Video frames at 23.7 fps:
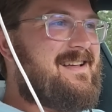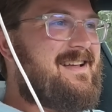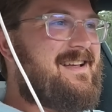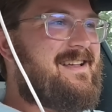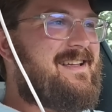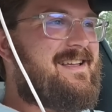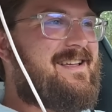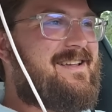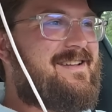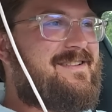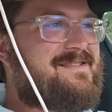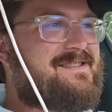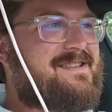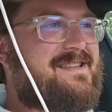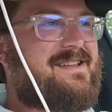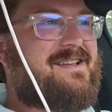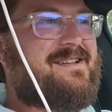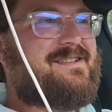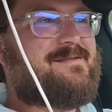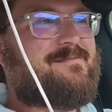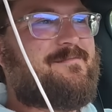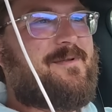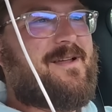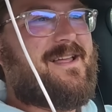Using
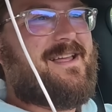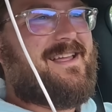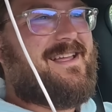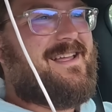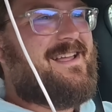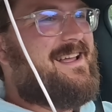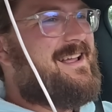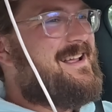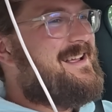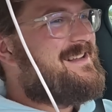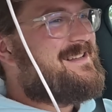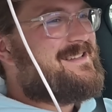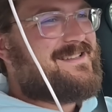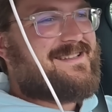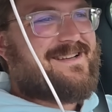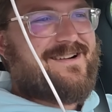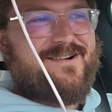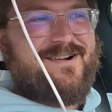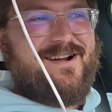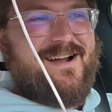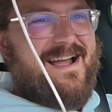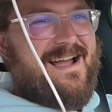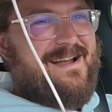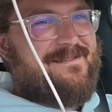those
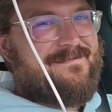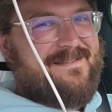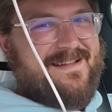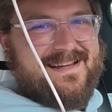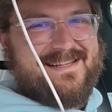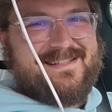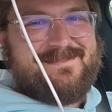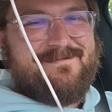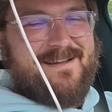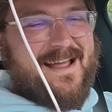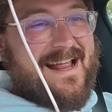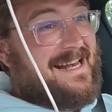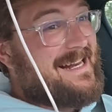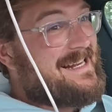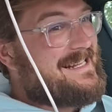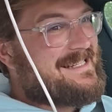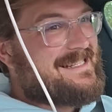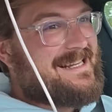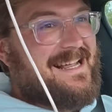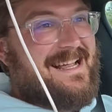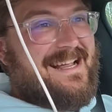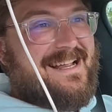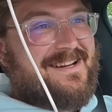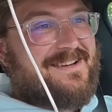ceramics, man.
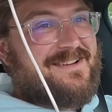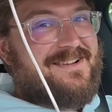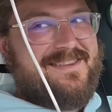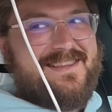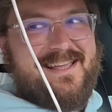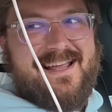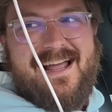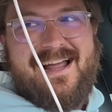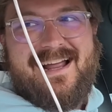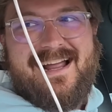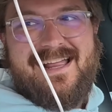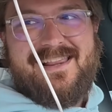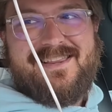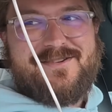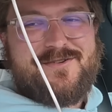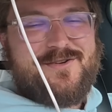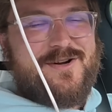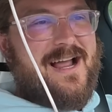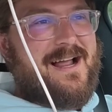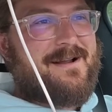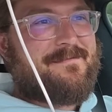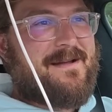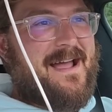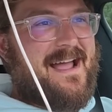It's good thing I got the
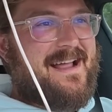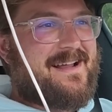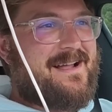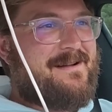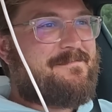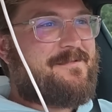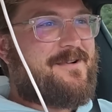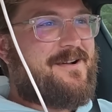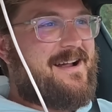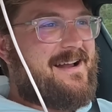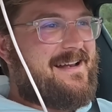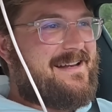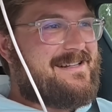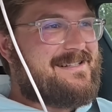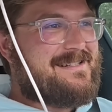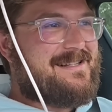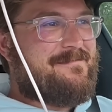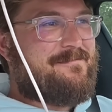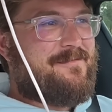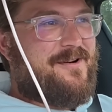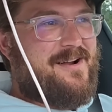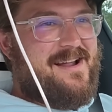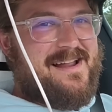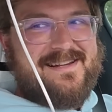track pack upgrade, because the
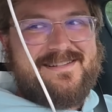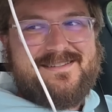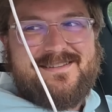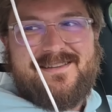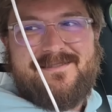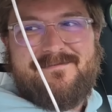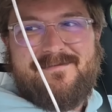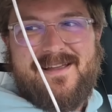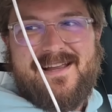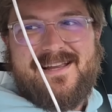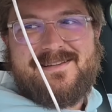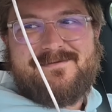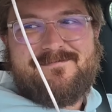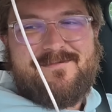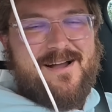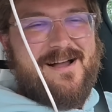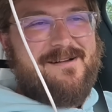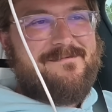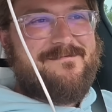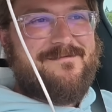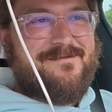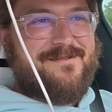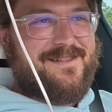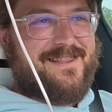brakes are the biggest
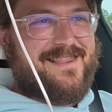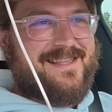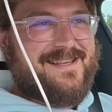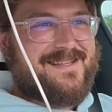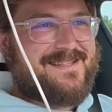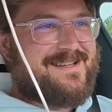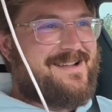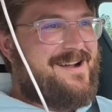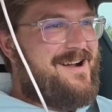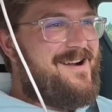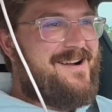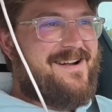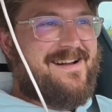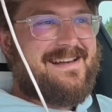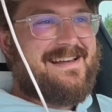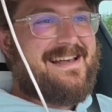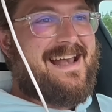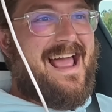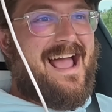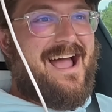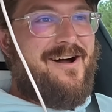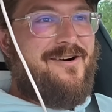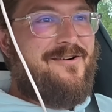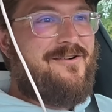problem with this car, and
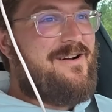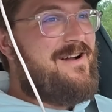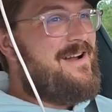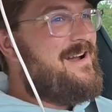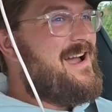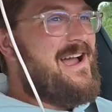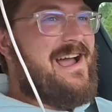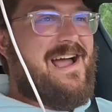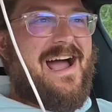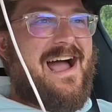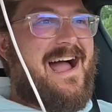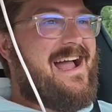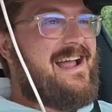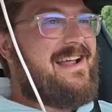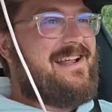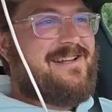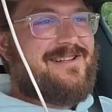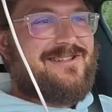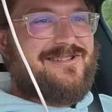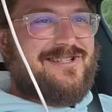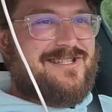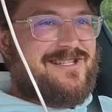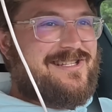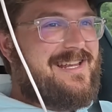now I
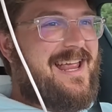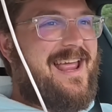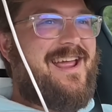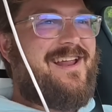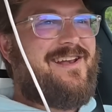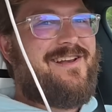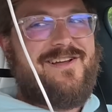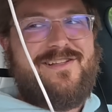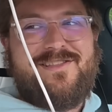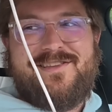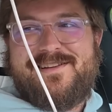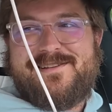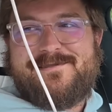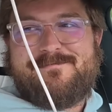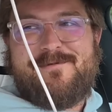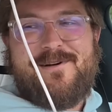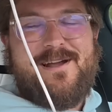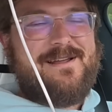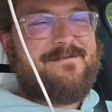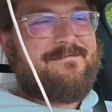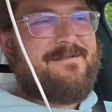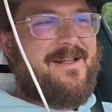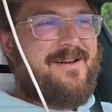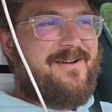can stand on this
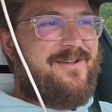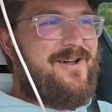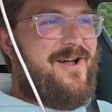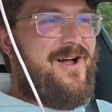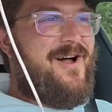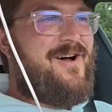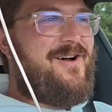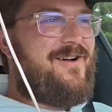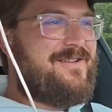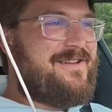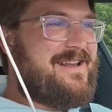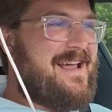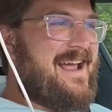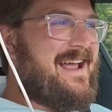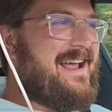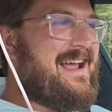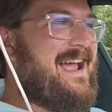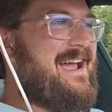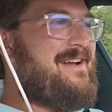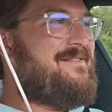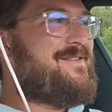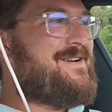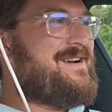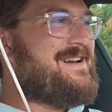brake pedal all day,
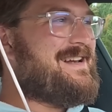every